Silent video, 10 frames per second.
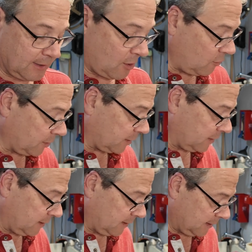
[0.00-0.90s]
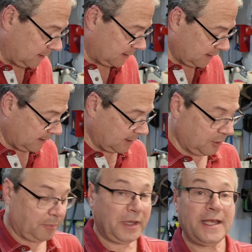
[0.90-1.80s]
the odor. And then
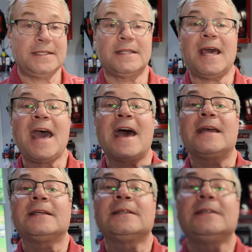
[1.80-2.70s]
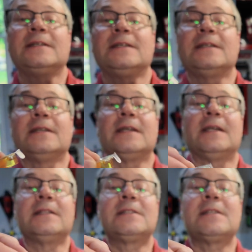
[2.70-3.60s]
you place that
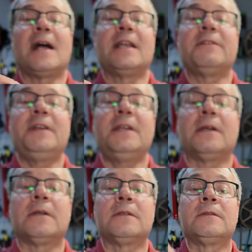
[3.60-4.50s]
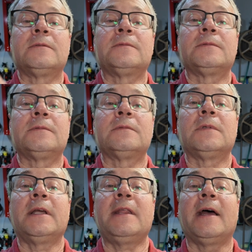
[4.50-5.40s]
inside of here,
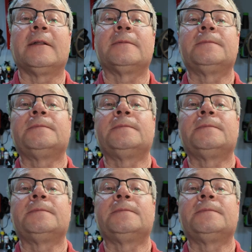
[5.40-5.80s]
like that.